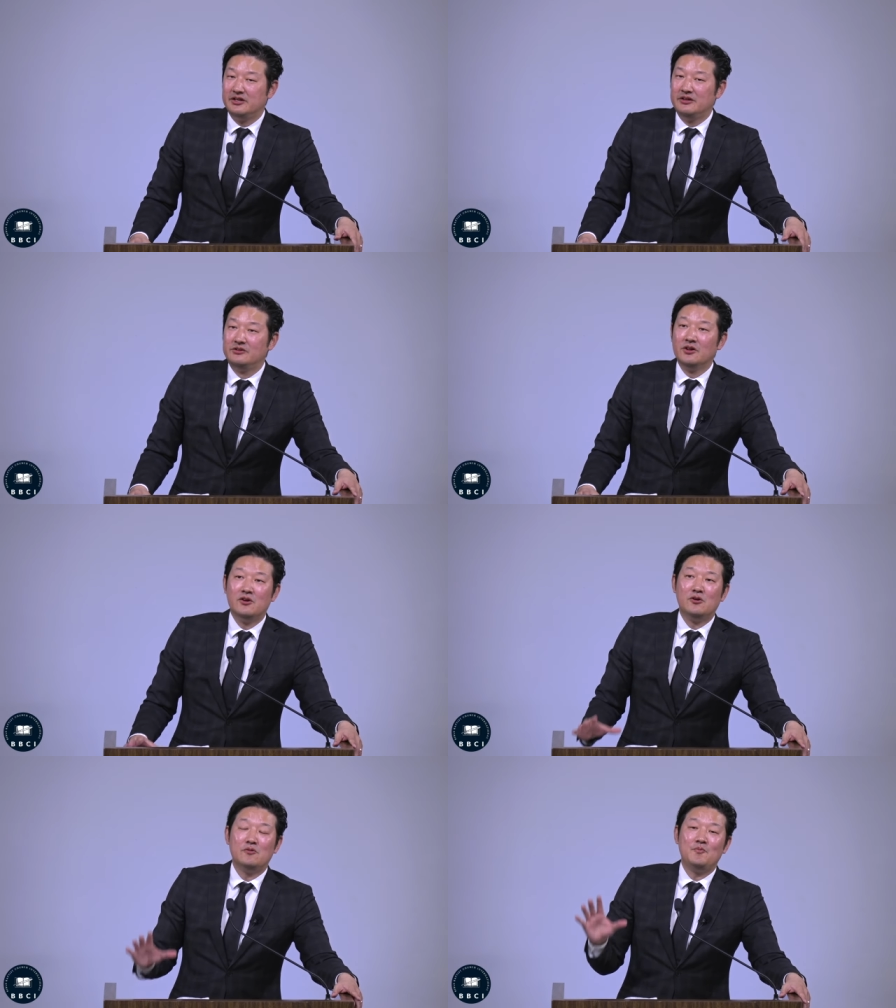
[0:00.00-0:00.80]

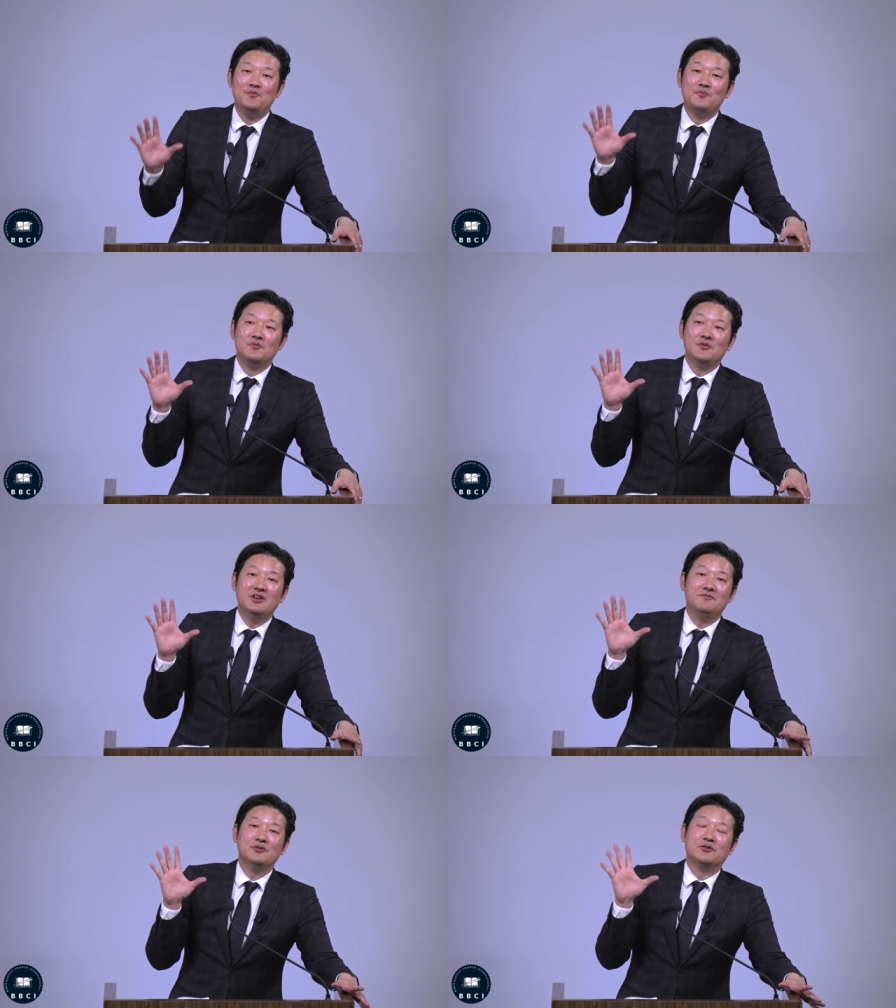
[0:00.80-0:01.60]
So,
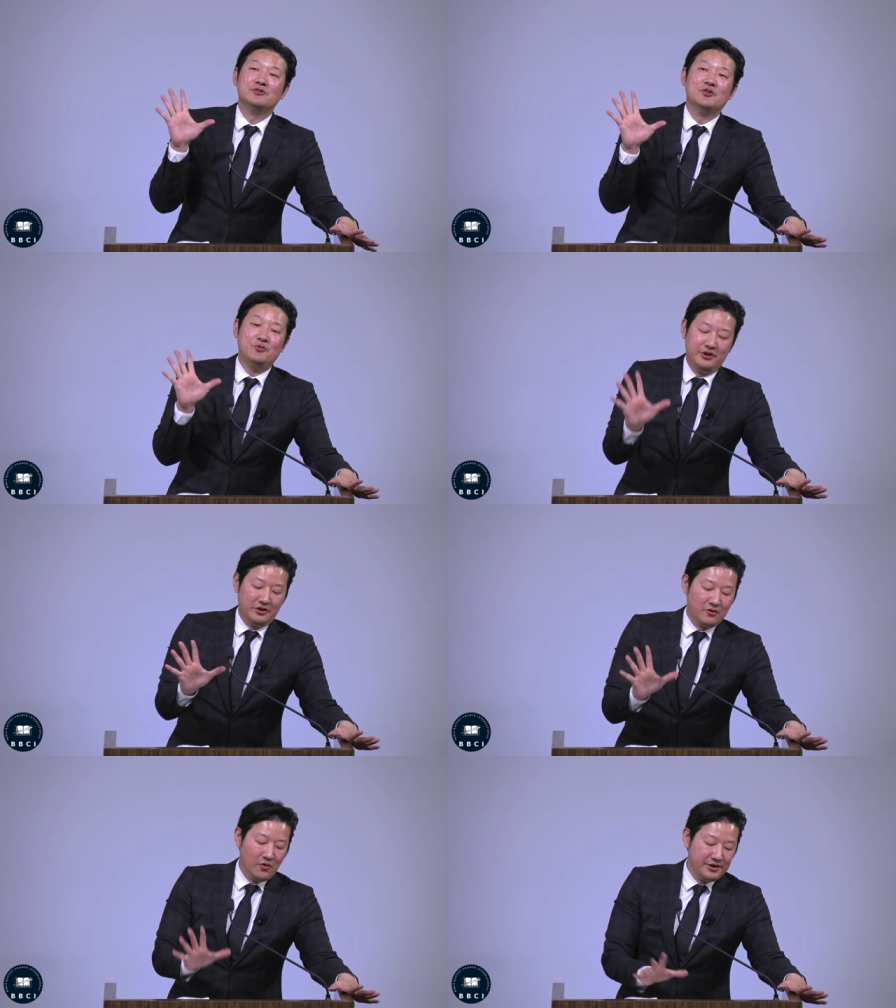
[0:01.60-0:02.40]
if you don't know where you're
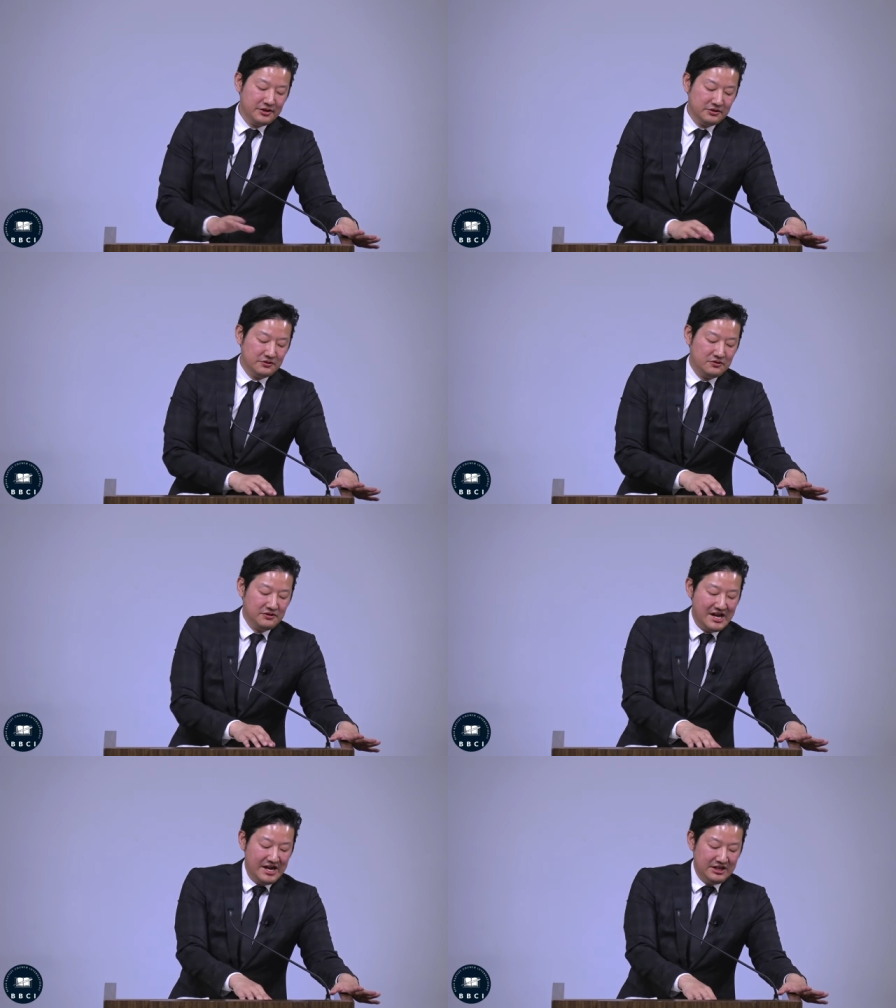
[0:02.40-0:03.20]
going
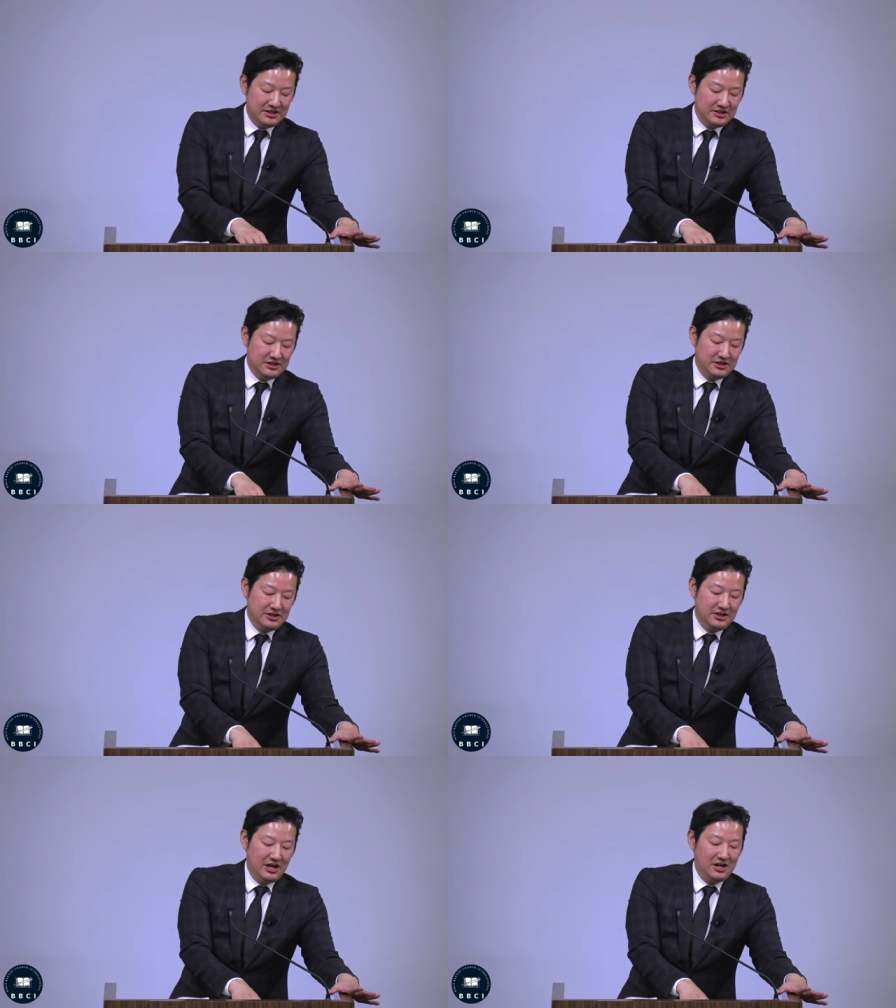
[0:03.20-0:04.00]
tonight,
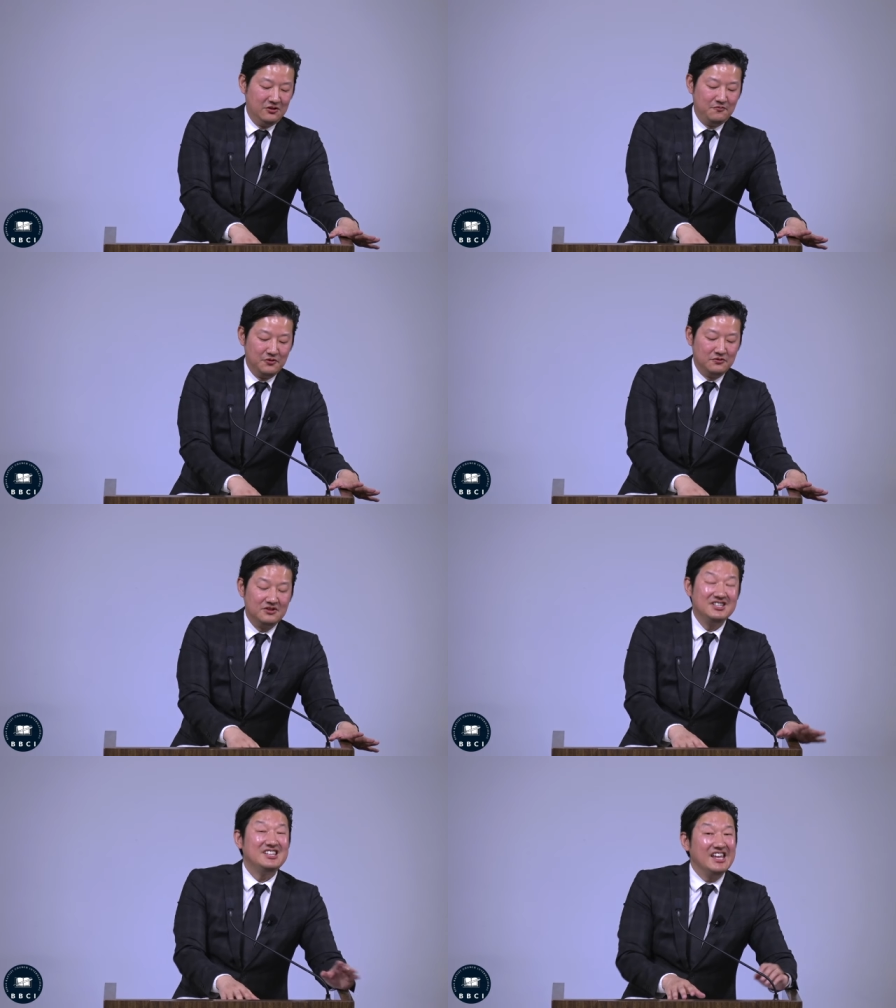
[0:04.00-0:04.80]
and if you
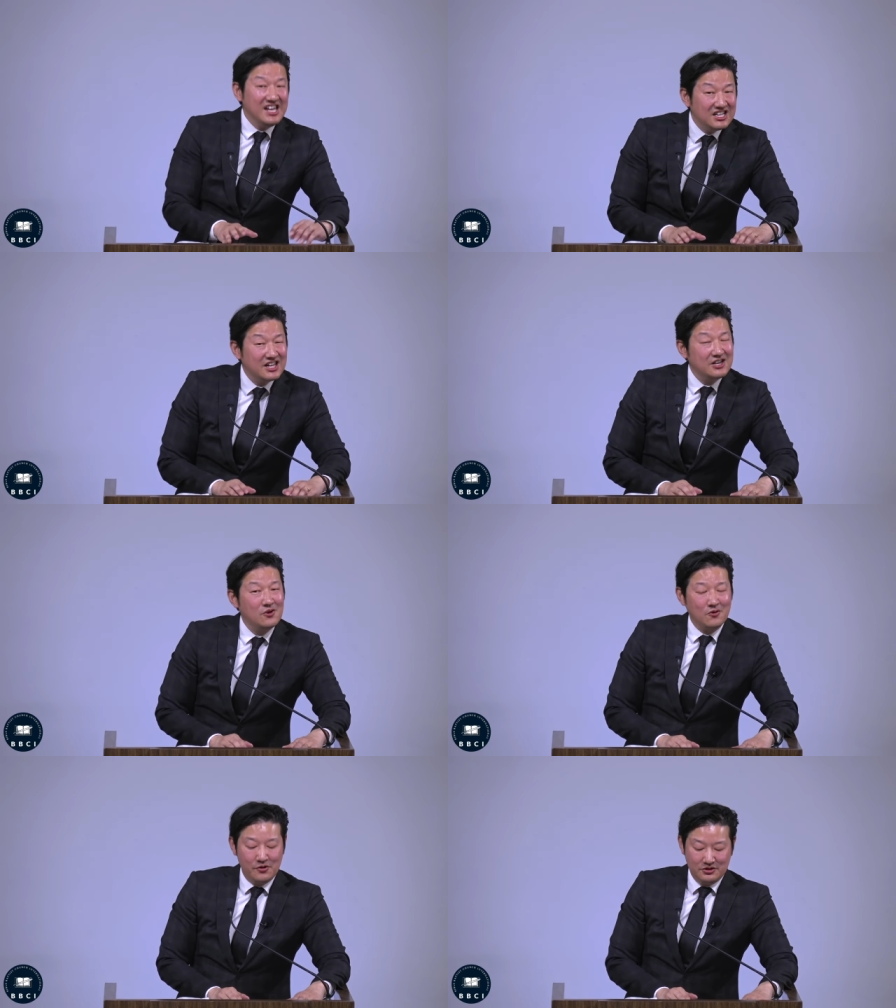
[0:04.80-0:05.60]
think that you're
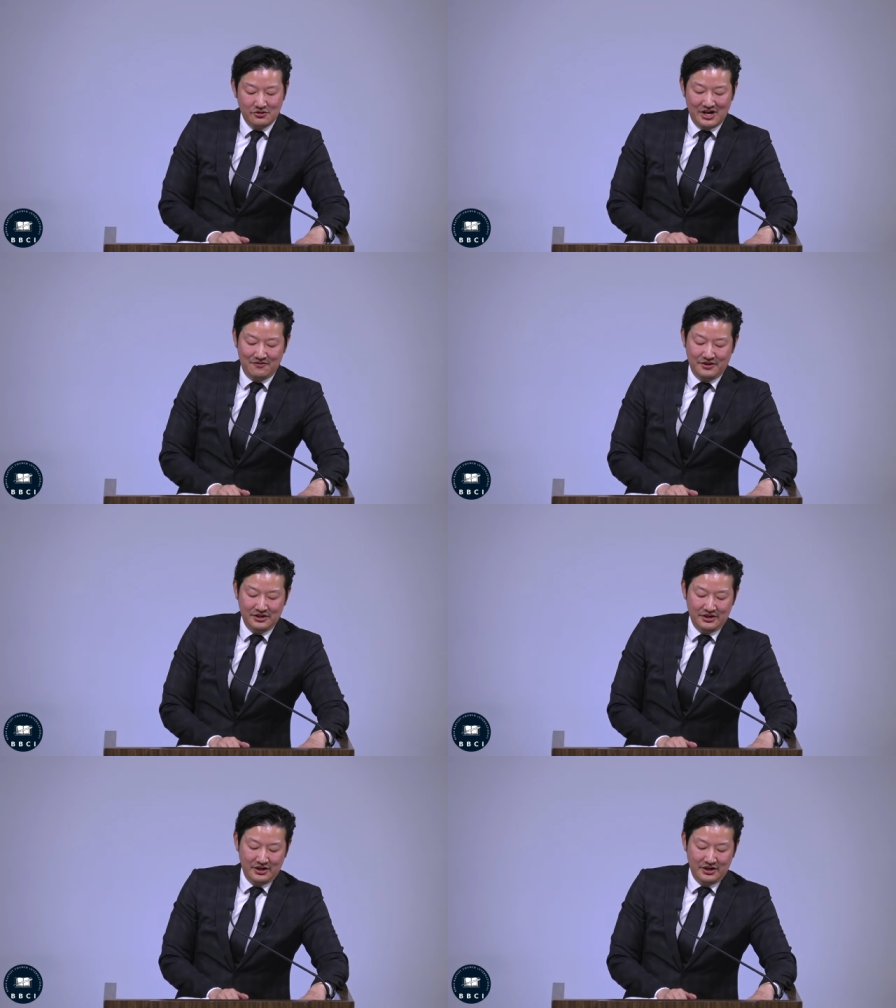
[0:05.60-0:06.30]
going to heaven,